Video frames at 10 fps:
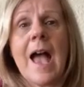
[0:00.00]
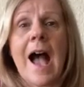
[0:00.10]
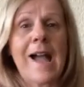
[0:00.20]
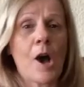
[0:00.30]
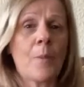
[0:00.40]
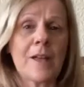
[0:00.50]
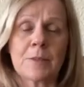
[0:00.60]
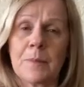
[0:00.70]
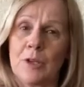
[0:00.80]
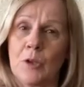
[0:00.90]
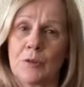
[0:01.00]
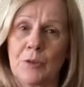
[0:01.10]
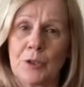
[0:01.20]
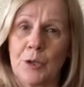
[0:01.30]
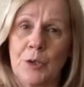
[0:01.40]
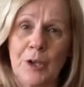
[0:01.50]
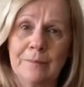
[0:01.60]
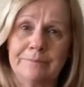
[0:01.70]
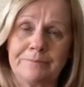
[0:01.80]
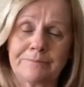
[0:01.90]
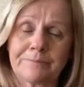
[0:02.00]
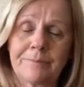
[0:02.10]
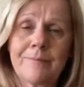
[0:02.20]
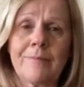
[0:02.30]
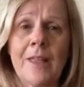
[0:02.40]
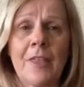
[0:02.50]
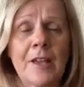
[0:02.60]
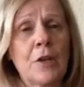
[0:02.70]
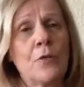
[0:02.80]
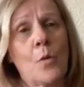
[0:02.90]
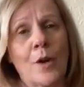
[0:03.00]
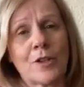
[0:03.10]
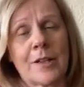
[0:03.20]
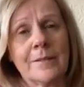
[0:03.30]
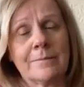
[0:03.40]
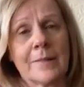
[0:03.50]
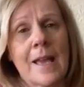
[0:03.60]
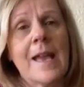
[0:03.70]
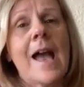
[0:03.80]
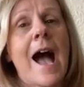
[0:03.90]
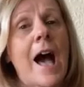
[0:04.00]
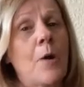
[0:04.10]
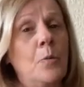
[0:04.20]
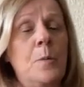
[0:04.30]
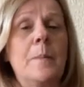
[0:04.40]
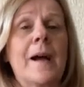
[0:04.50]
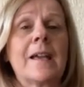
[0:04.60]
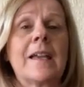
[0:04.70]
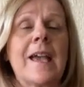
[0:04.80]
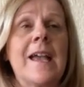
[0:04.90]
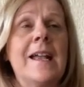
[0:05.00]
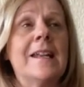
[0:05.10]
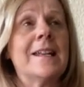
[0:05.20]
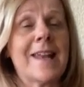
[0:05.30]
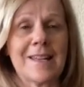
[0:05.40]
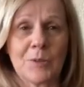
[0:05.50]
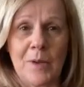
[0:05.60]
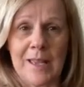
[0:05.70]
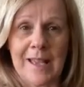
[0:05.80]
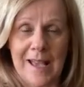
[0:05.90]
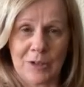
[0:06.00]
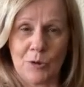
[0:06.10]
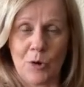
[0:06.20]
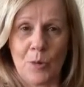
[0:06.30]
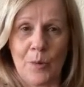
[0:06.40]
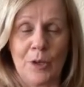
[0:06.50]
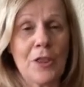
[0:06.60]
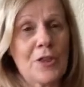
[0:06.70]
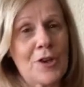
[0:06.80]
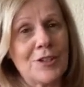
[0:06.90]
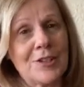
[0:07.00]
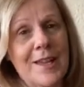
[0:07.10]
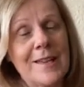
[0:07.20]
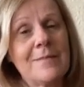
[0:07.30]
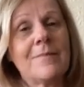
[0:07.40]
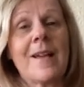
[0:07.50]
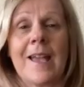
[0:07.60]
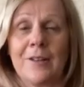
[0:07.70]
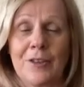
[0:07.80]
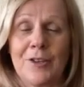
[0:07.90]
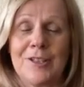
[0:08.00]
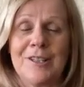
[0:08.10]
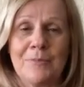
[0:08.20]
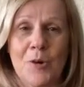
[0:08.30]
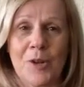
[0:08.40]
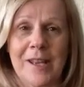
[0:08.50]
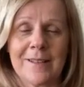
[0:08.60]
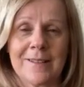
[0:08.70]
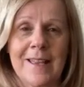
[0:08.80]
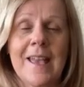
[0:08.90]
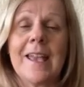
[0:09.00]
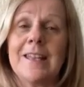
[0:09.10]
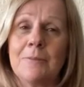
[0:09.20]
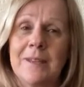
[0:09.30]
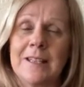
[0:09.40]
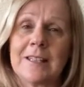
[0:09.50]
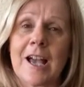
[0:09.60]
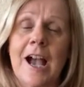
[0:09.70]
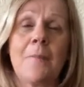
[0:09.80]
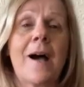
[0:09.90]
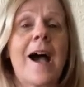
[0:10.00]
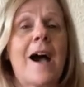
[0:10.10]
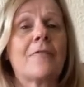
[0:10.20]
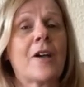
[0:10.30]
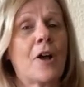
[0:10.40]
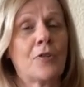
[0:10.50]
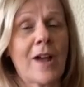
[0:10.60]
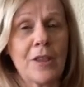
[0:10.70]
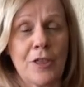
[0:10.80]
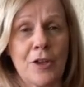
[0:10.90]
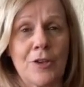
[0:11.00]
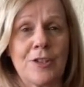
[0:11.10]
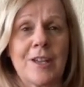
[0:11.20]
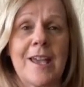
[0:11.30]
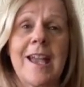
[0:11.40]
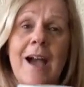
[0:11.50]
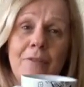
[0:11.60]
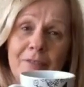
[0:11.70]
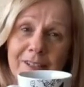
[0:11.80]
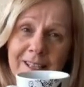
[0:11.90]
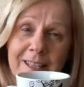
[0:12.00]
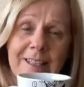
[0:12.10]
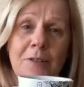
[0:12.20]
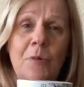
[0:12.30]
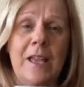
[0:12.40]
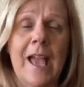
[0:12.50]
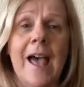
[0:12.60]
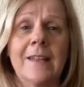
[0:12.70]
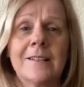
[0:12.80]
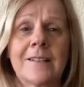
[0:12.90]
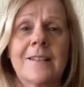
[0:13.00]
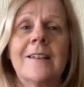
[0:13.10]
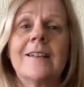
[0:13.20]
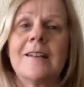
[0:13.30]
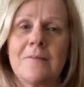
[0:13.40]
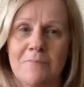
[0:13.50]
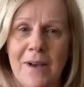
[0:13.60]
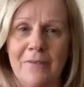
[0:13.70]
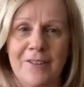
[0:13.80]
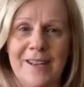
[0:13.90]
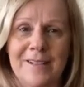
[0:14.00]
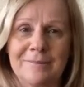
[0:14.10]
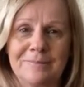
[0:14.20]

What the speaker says: I hope that's been useful to you. Thank you for watching. I will be back again next week as normal, Thursday, 8:30 in the morning. In the meantime, have a great Thursday. Have a fantastic weekend. Bye for now.